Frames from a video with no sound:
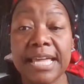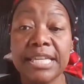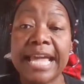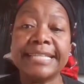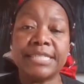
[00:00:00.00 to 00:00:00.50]

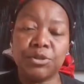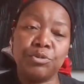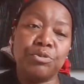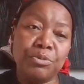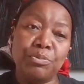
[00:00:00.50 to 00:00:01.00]
Yet you
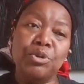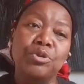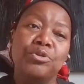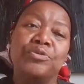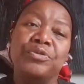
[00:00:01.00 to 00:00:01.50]

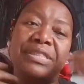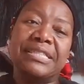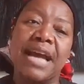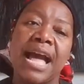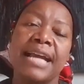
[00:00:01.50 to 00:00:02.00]
remove
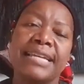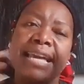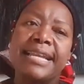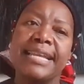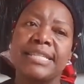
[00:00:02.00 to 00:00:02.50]
dark
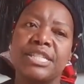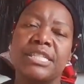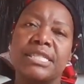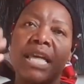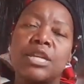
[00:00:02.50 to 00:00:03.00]
energies.